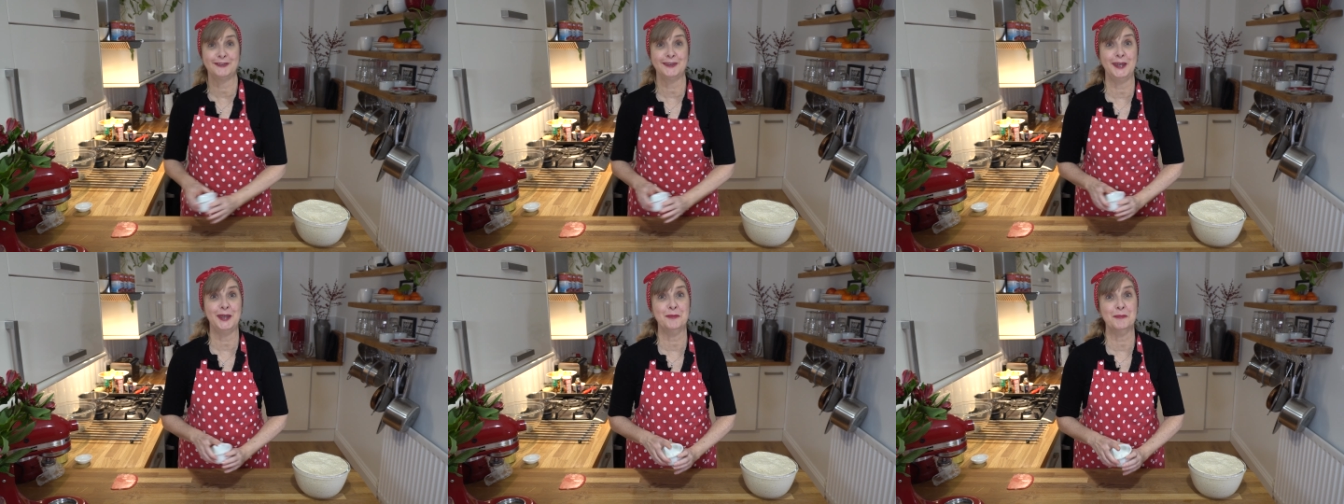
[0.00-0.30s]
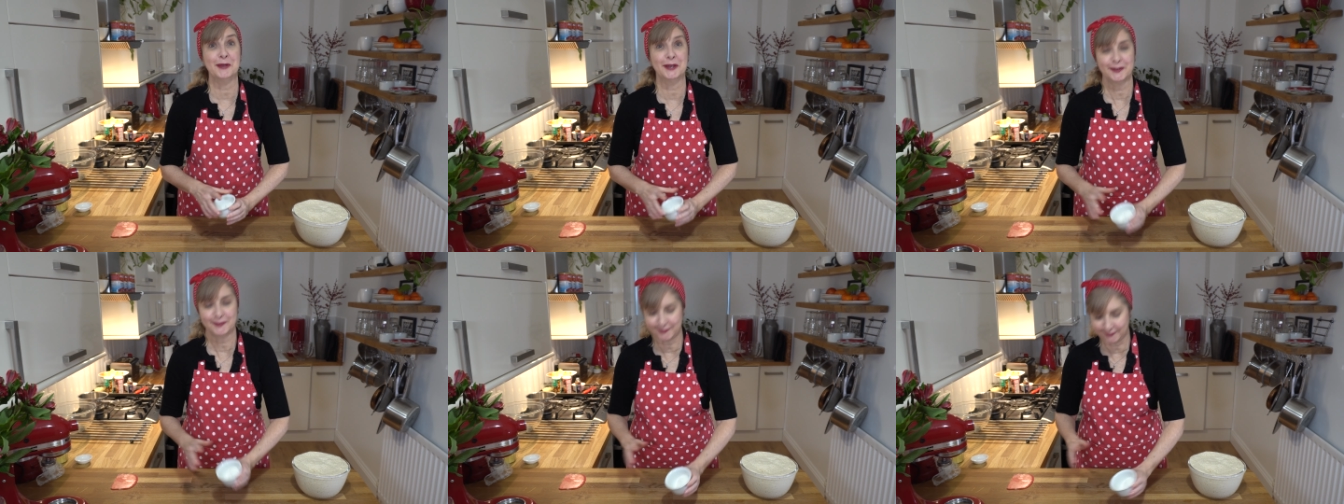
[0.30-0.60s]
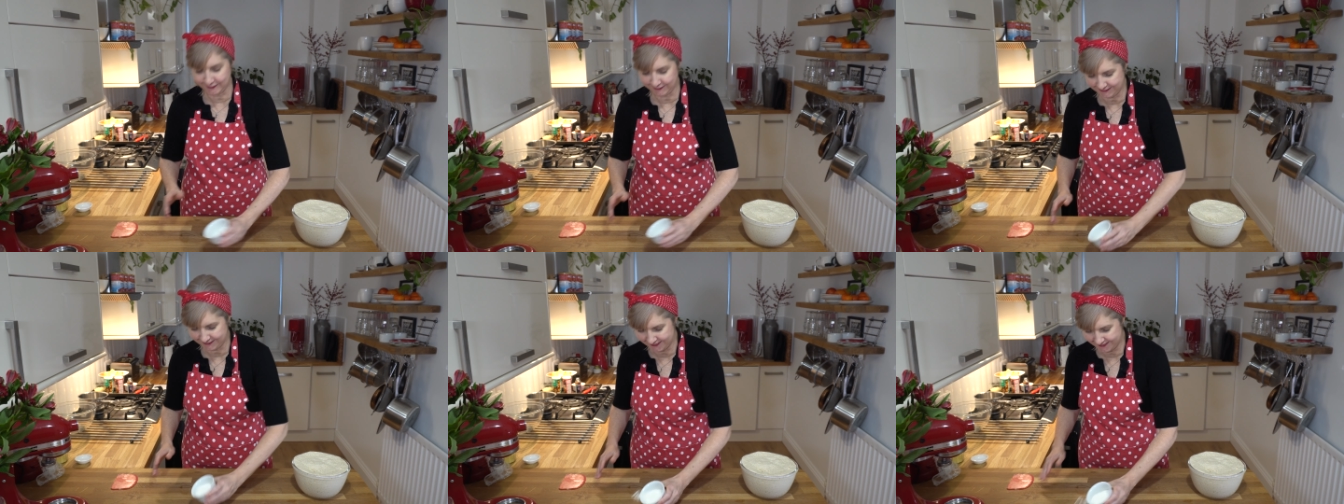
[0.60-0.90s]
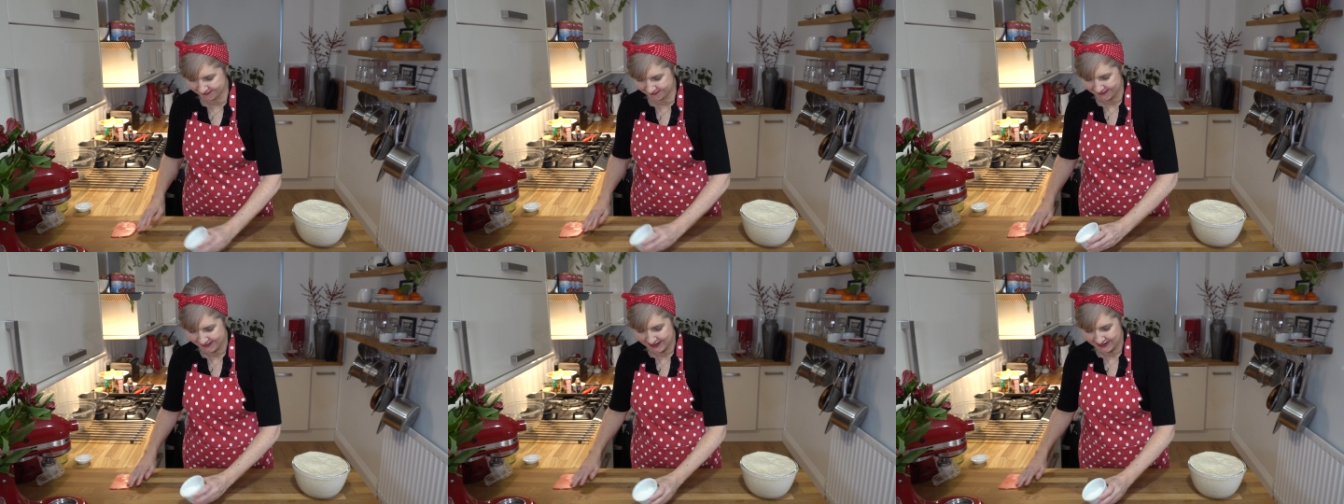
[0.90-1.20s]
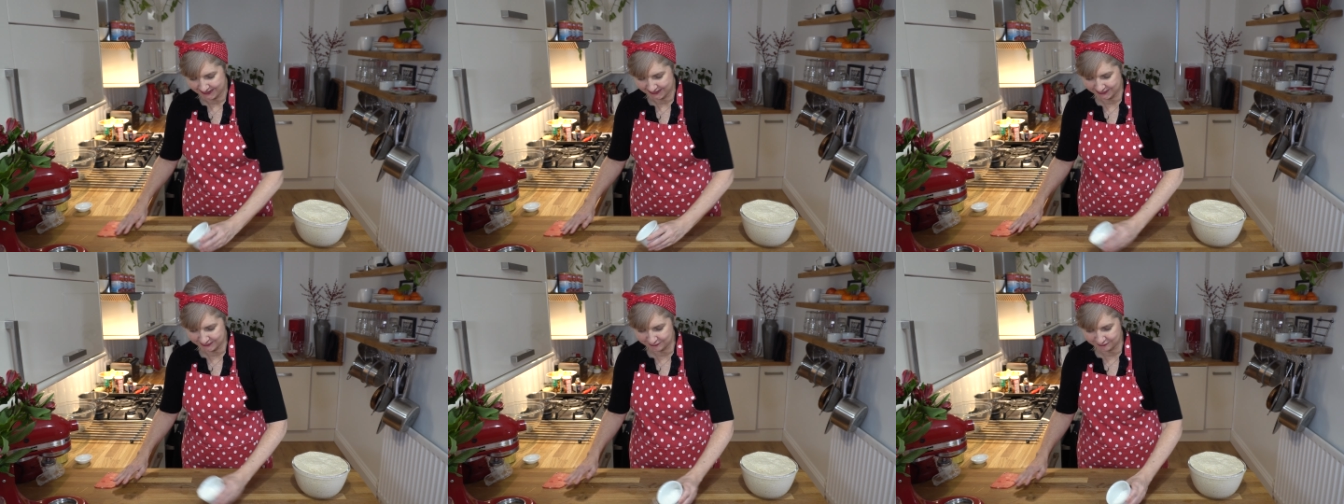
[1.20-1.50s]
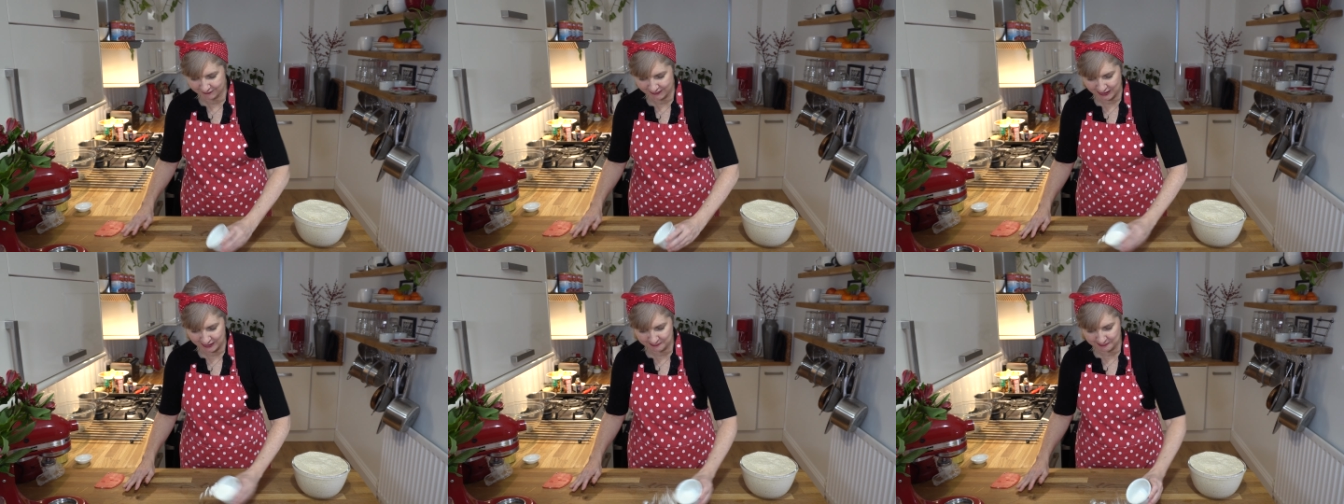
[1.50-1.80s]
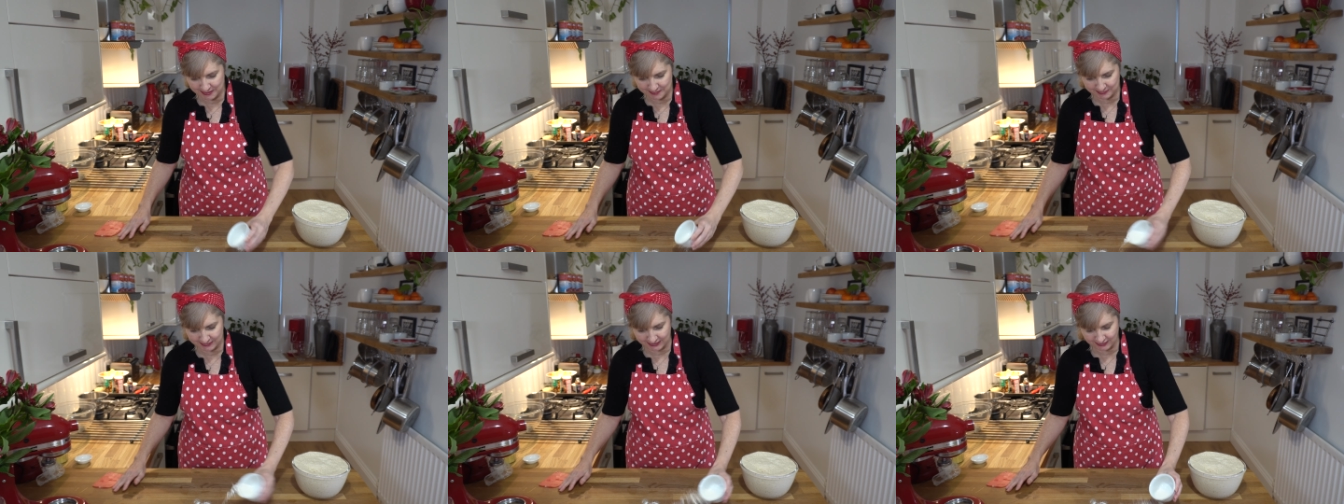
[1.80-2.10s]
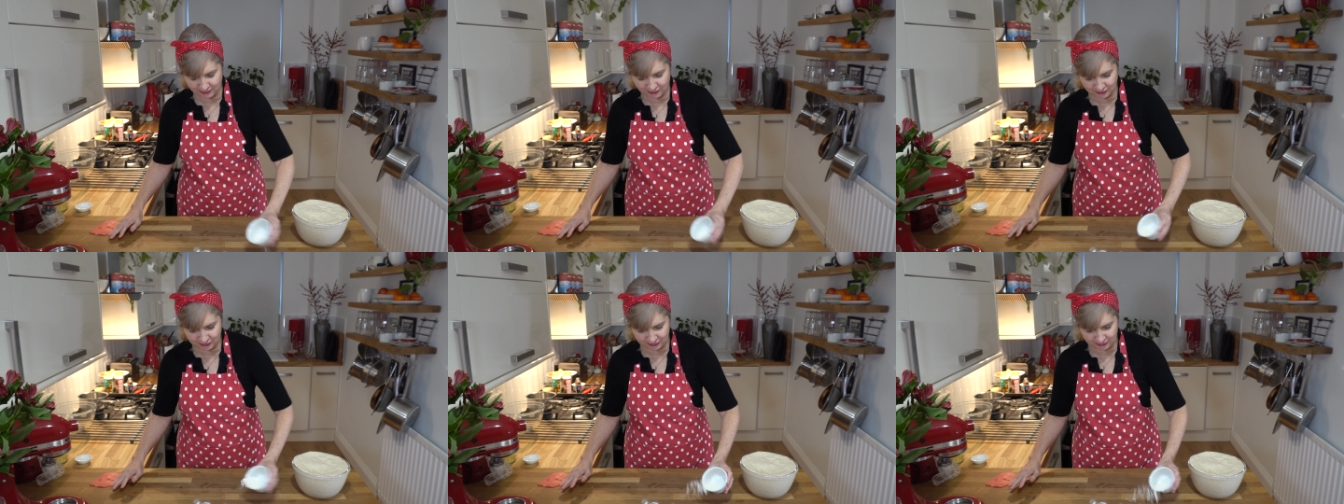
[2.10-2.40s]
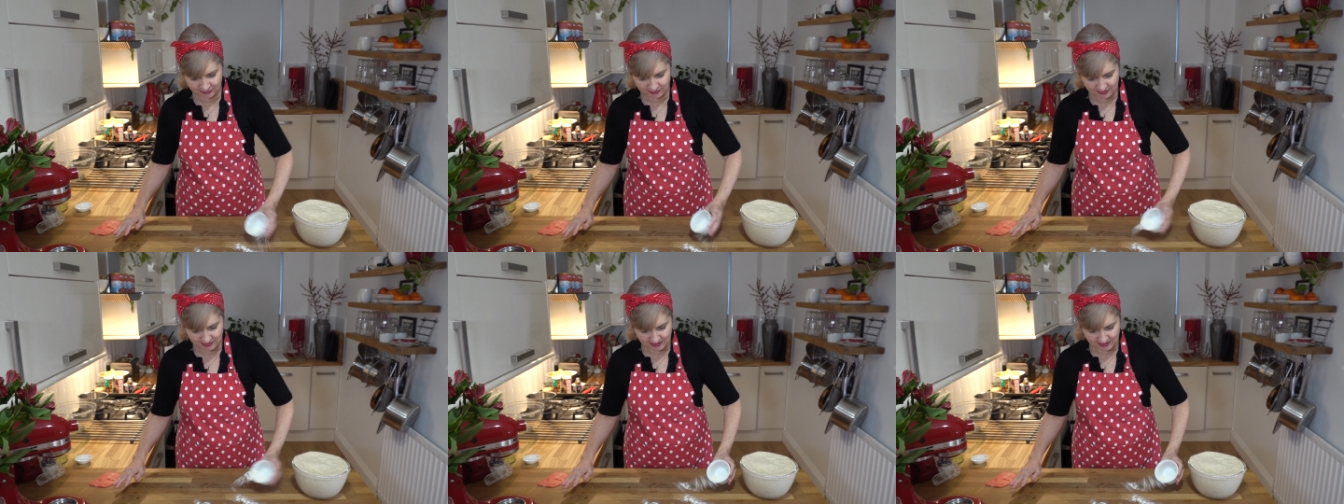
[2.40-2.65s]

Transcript: to hear my excuses. I'm going to flour my bench.